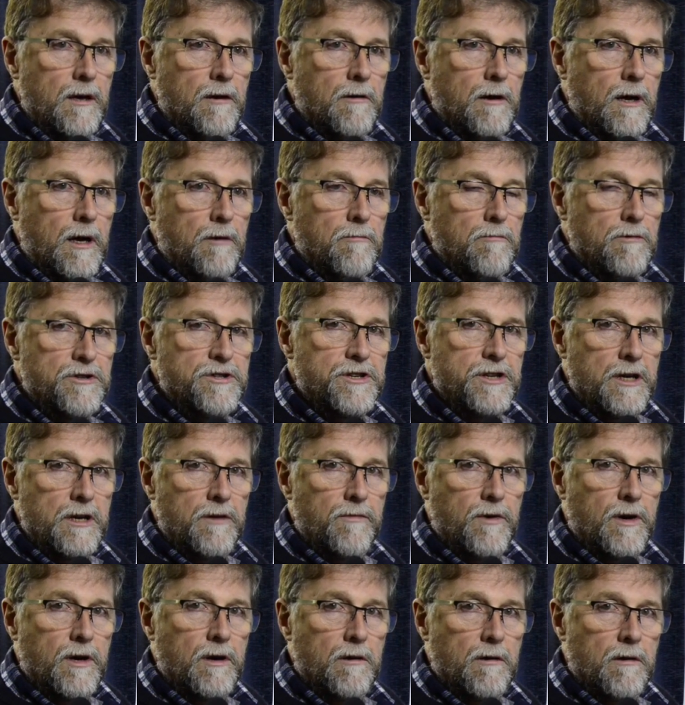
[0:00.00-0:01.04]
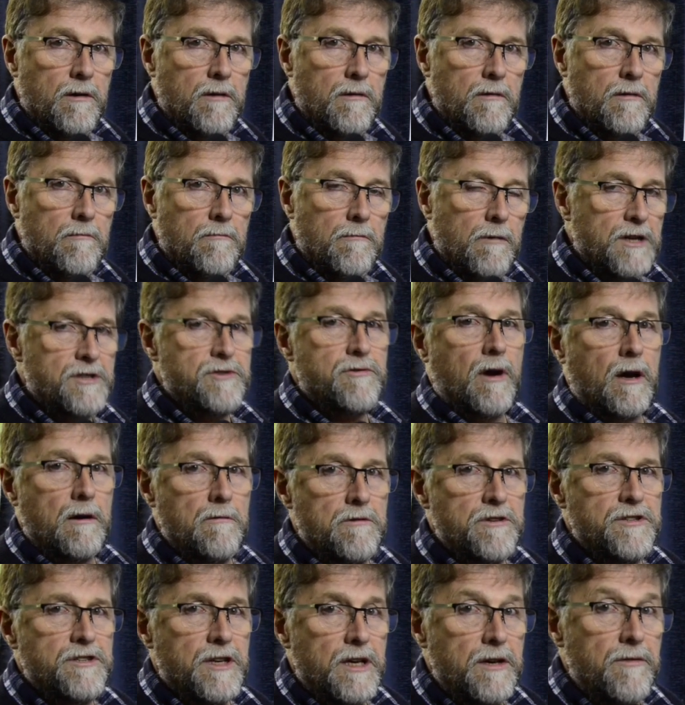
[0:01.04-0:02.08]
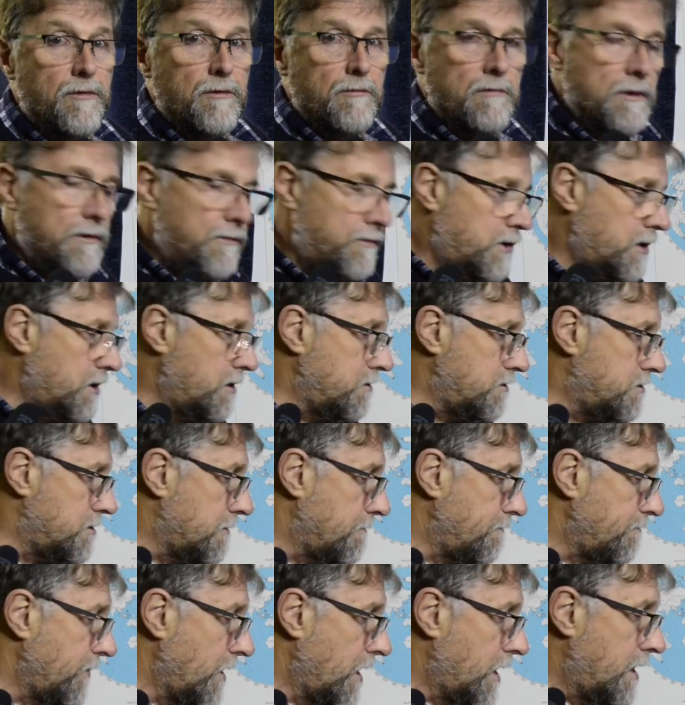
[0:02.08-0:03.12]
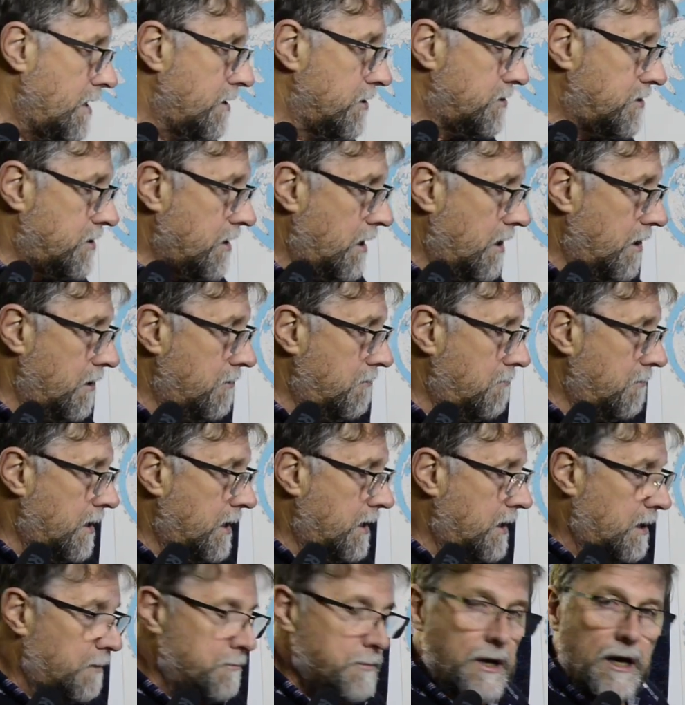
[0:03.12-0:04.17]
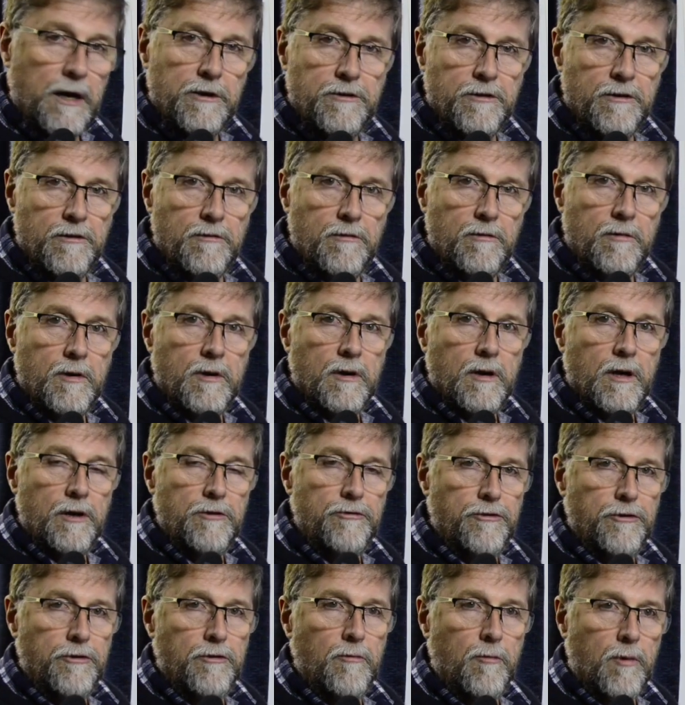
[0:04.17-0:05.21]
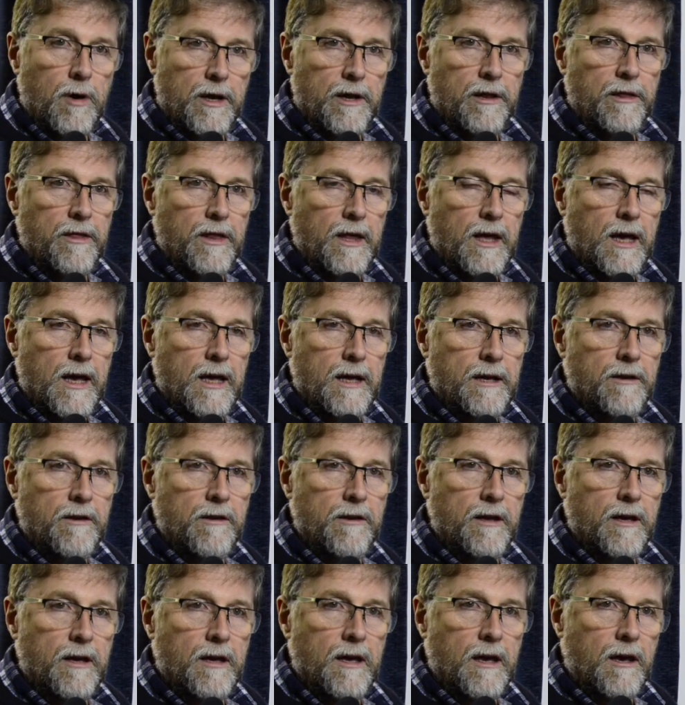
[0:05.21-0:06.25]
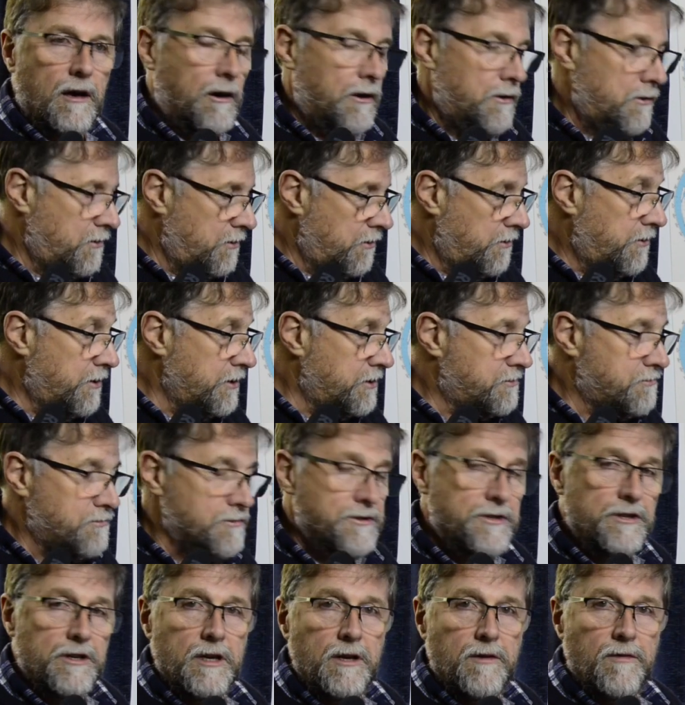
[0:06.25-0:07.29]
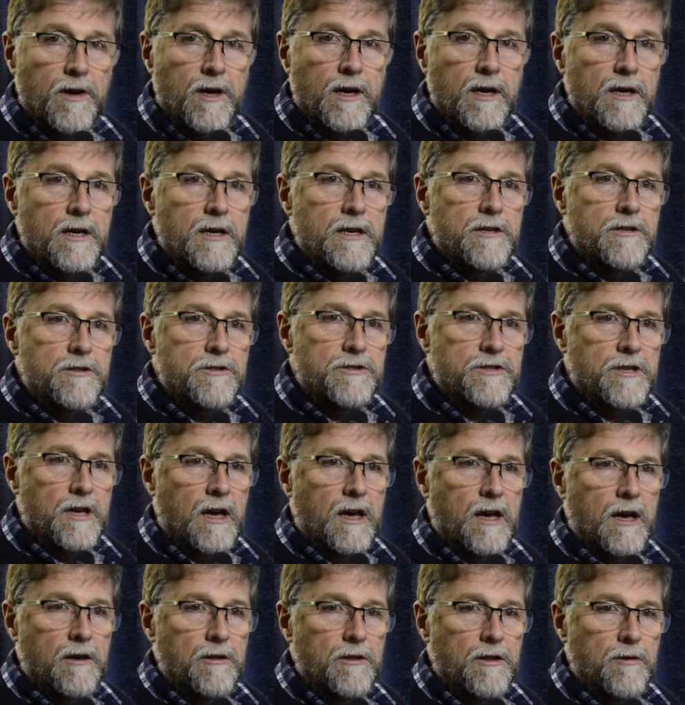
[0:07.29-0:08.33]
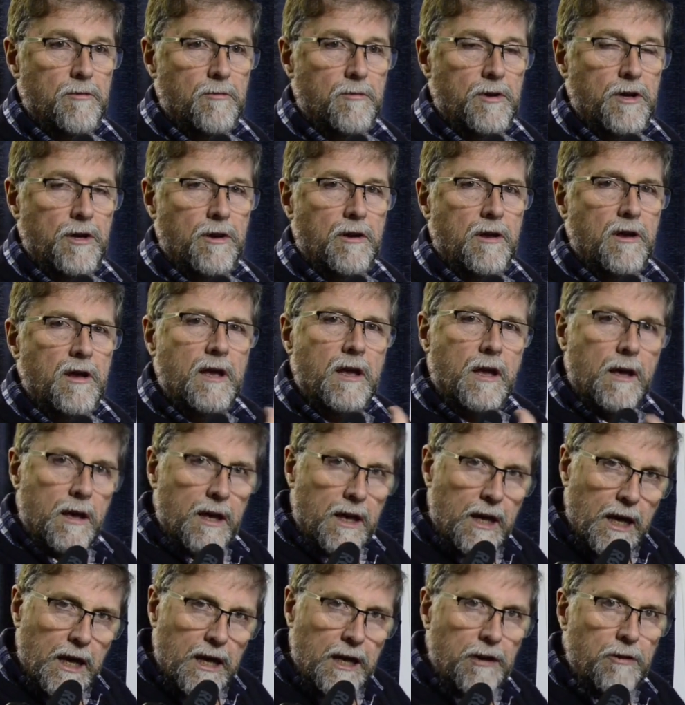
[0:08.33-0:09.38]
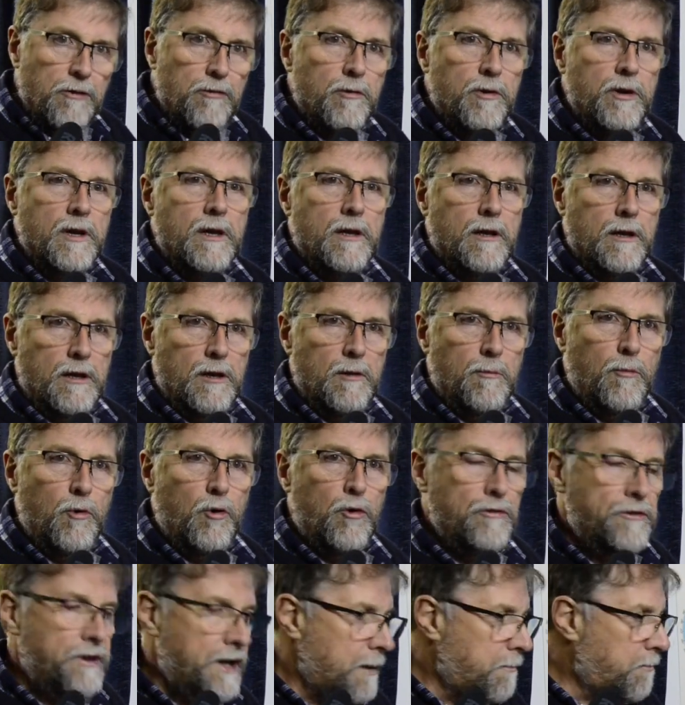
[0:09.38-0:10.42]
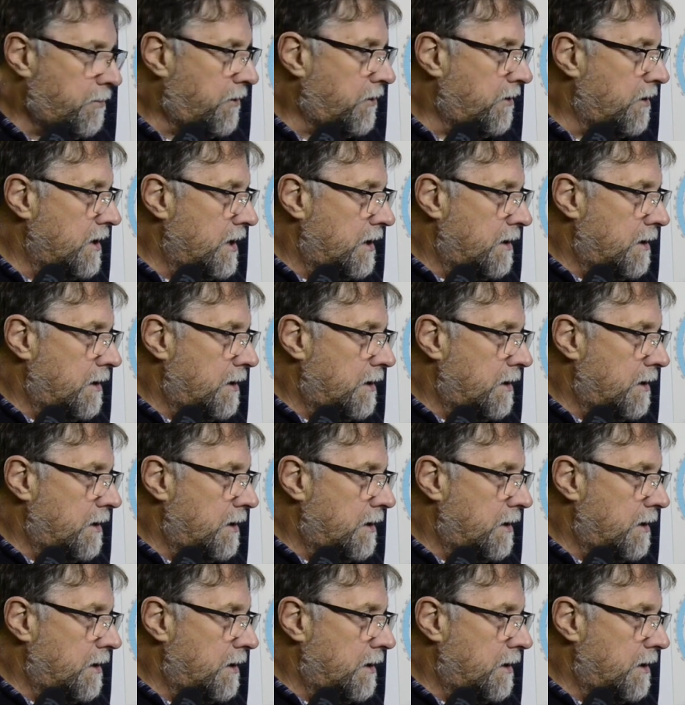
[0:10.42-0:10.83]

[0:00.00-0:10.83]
retro receiver reviews. So I'm going to do one of that on this receiver so that you can get into it in a little more depth